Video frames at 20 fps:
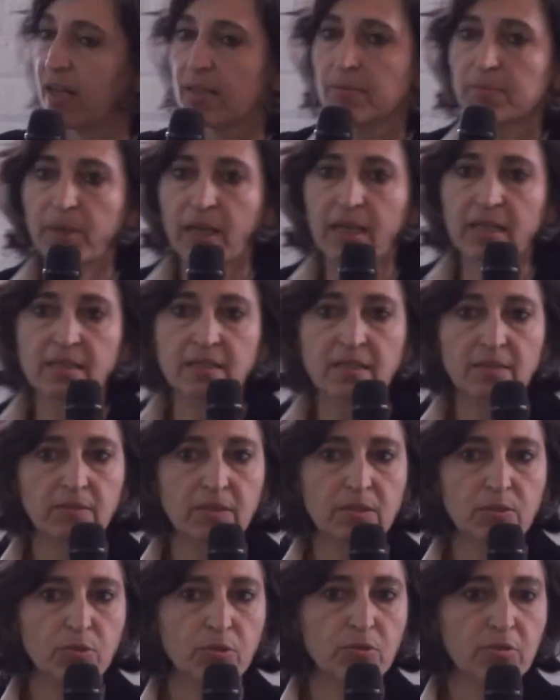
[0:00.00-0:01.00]
run by a
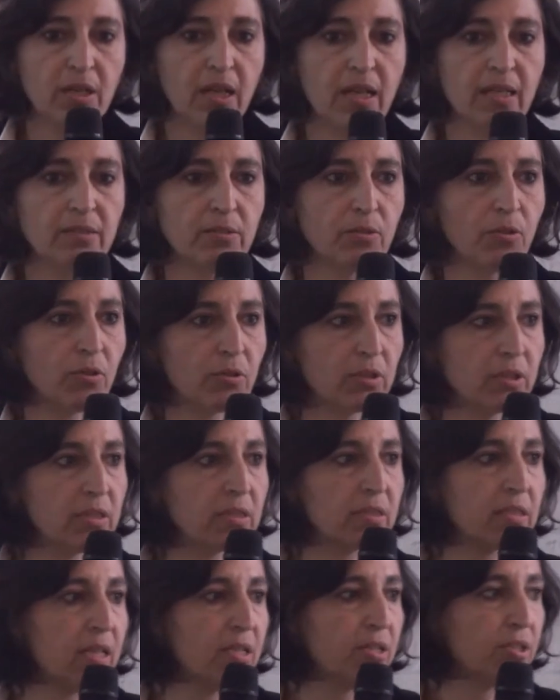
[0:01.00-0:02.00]
civil society
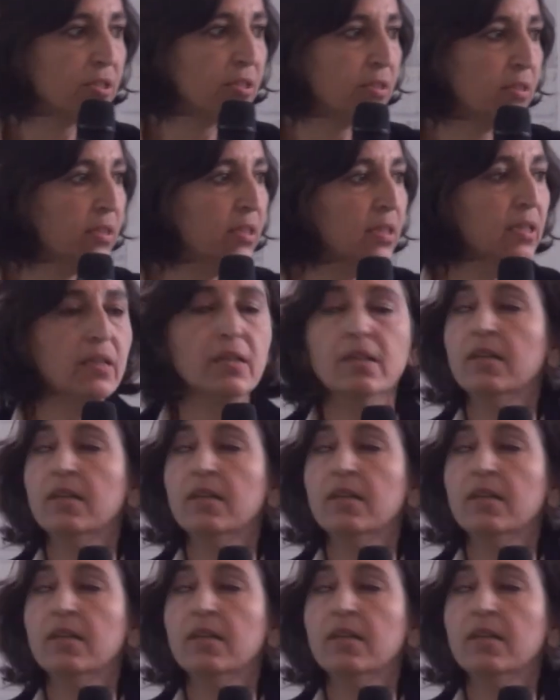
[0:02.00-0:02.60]
organization,